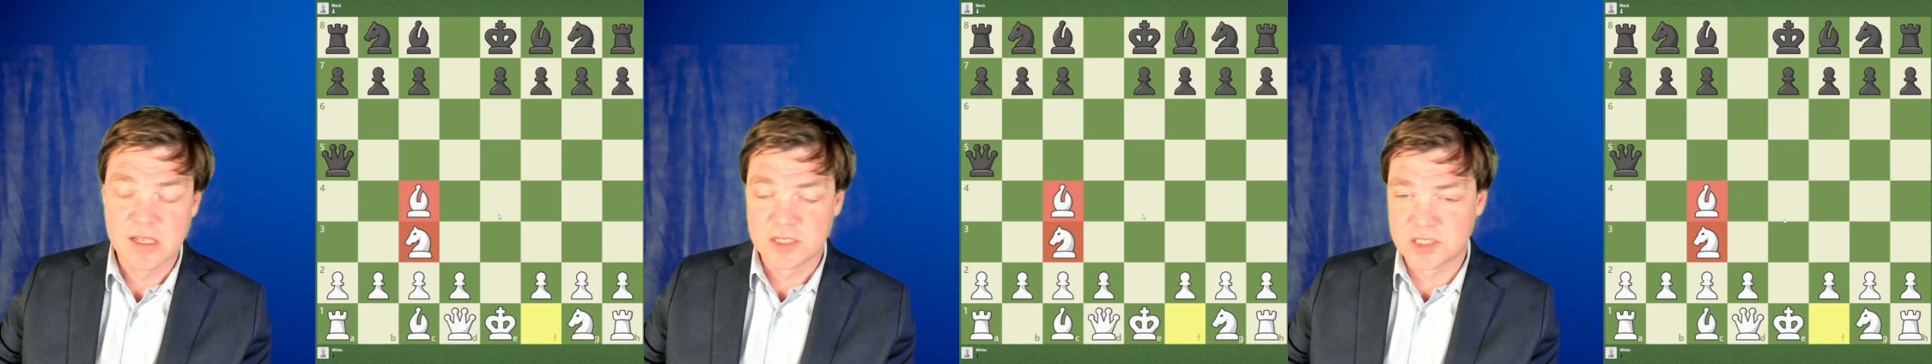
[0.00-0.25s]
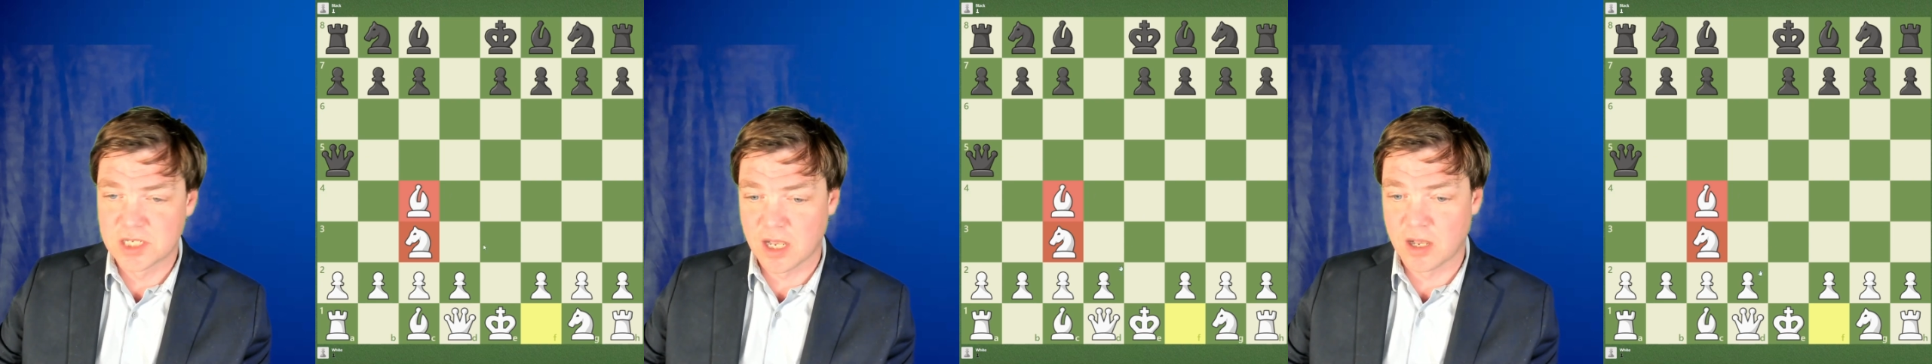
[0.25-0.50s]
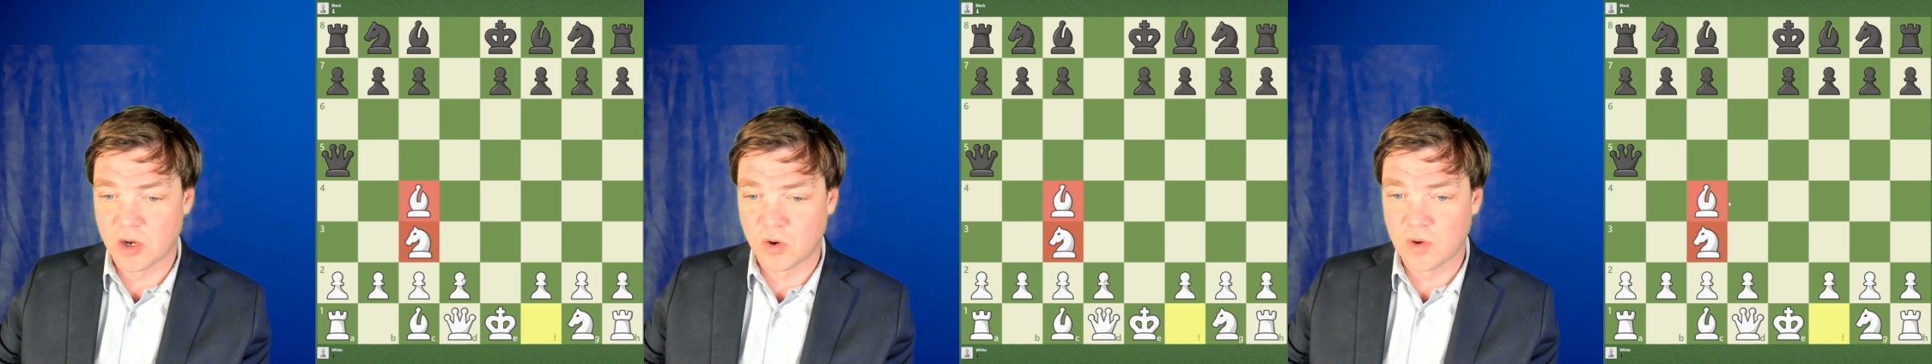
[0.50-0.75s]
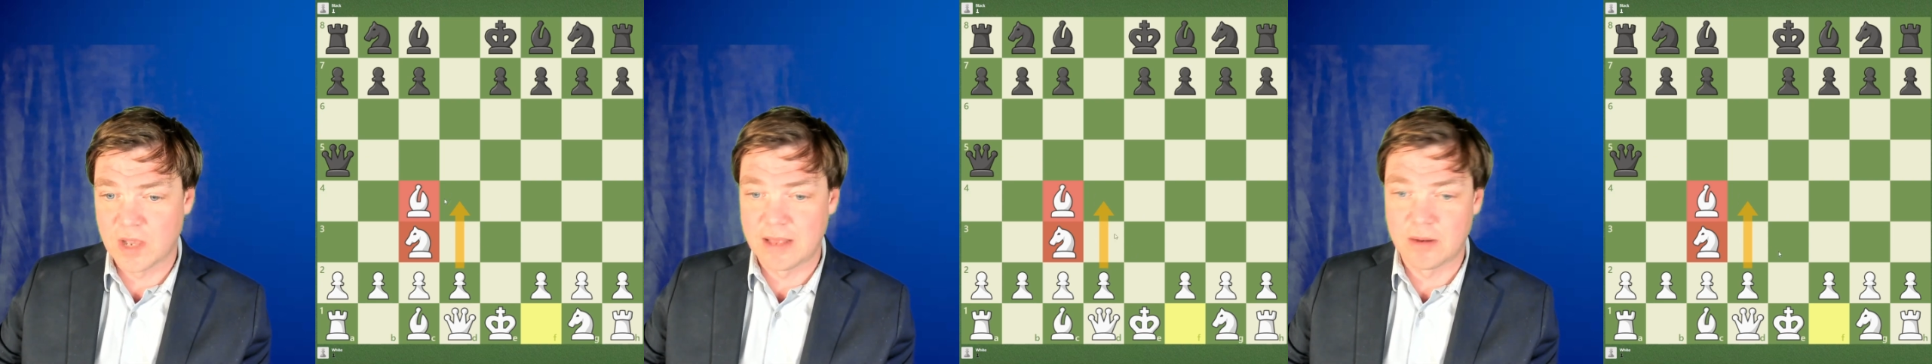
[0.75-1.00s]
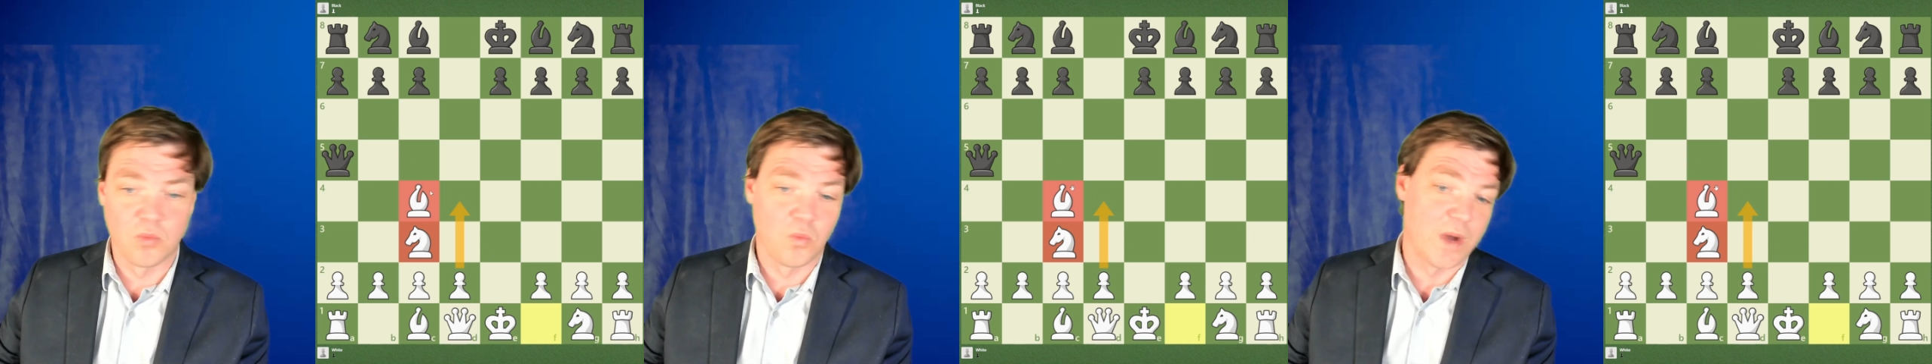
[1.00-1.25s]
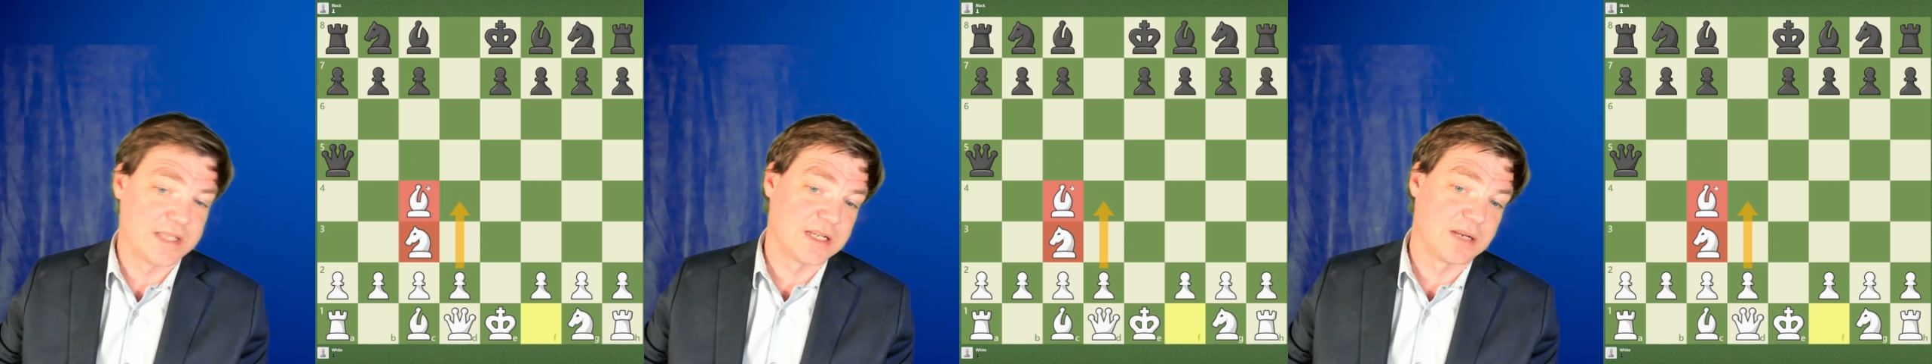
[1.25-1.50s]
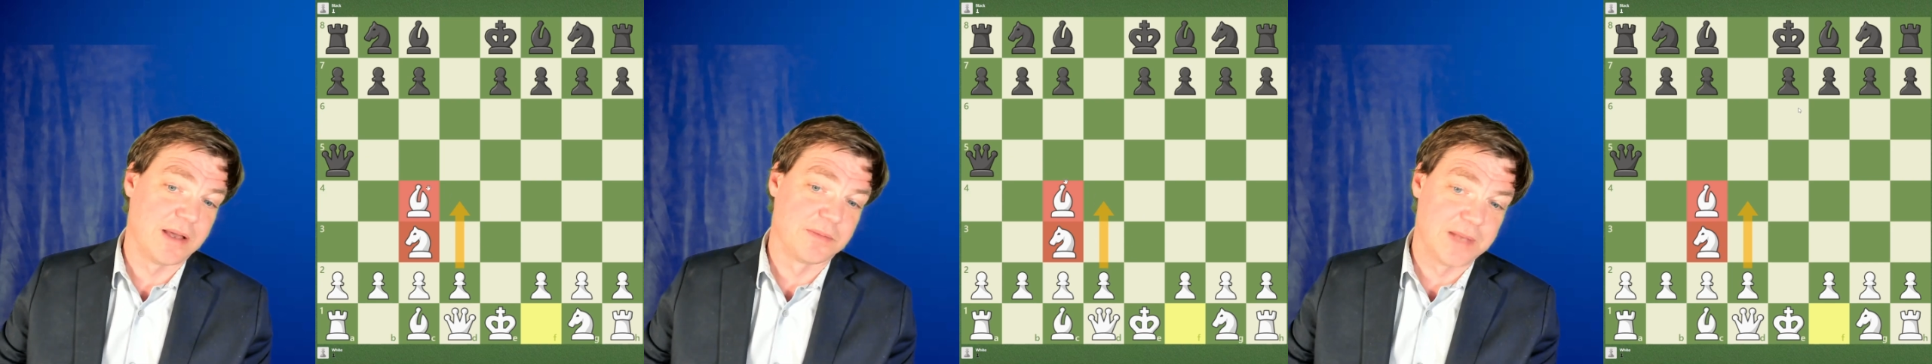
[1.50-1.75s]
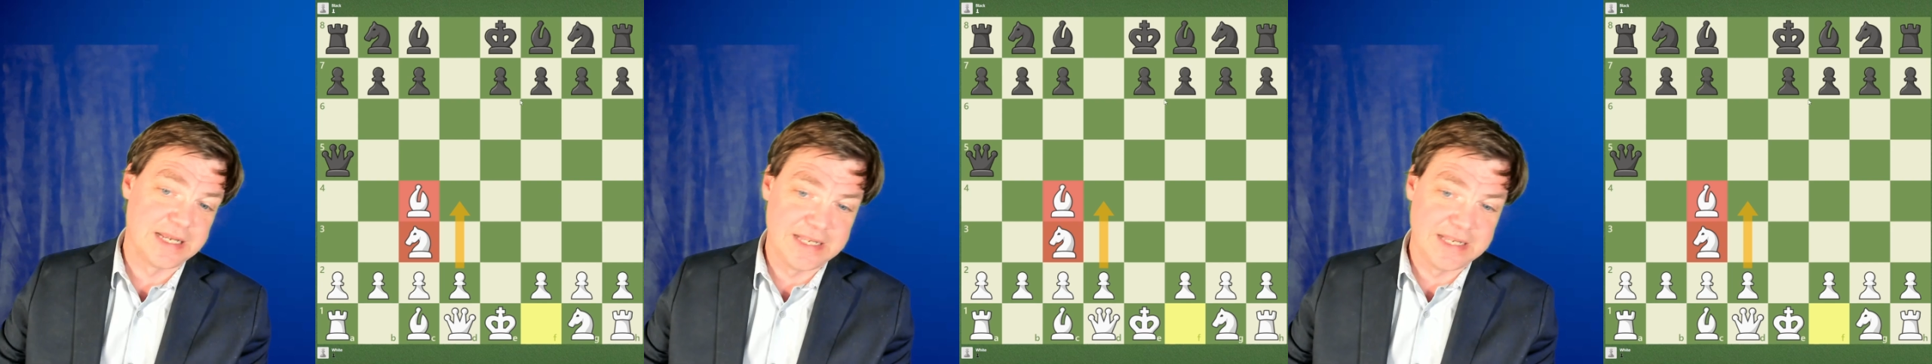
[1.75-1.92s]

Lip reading: So, and white's going to be able to play